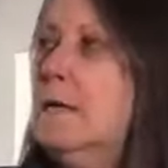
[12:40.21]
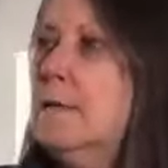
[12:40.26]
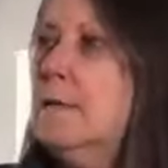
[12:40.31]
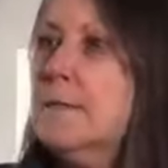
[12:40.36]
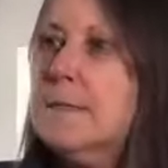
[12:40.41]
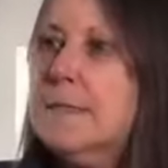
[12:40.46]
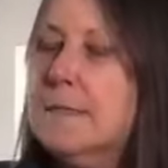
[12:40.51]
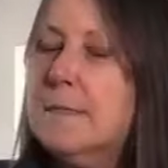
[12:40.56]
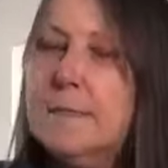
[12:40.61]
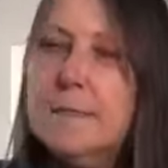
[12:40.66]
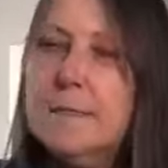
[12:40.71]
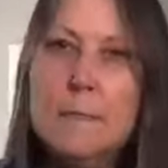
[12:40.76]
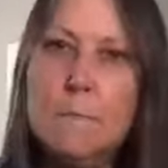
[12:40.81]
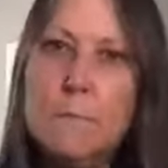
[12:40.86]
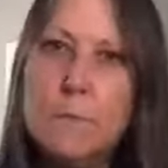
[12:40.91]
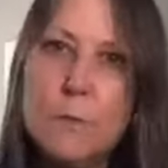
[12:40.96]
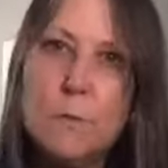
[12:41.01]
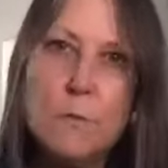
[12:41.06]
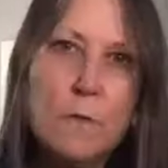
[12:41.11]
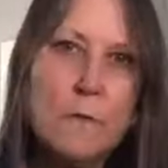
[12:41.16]
some
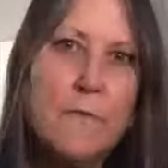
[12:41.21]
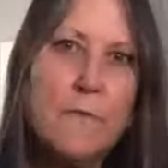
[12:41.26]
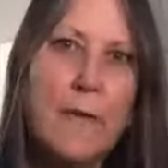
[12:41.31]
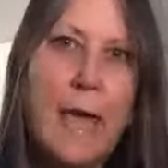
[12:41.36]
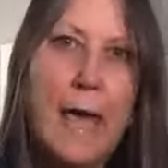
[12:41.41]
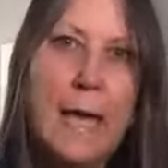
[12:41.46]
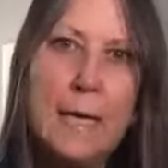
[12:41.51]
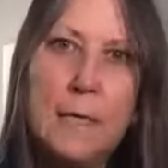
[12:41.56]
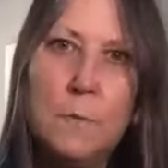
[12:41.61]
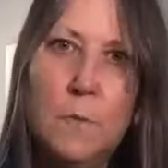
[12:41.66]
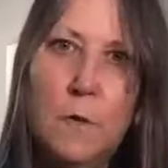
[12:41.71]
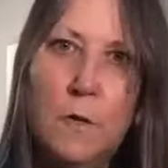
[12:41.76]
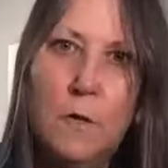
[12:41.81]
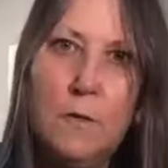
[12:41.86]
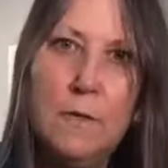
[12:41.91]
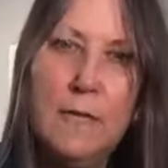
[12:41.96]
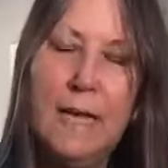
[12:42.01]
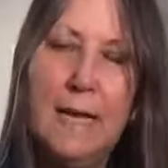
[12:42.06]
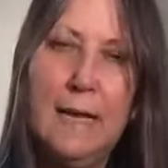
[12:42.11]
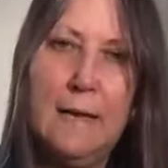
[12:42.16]
sort of
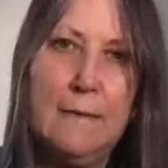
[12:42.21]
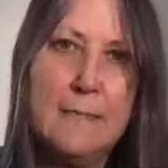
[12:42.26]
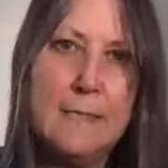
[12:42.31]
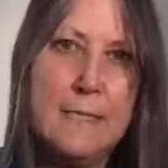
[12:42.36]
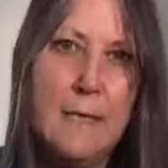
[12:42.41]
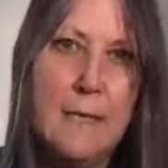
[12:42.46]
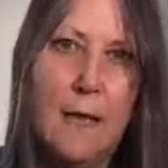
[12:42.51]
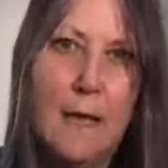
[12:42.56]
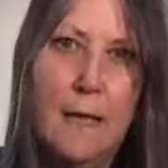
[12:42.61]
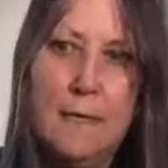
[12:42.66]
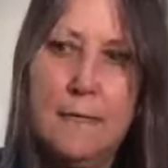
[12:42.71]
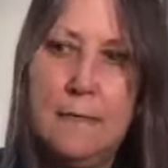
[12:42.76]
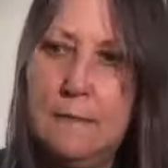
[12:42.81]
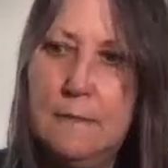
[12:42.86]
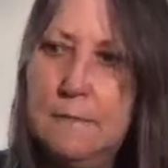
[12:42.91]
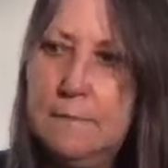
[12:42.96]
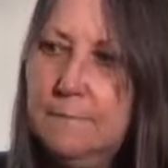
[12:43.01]
animal outside.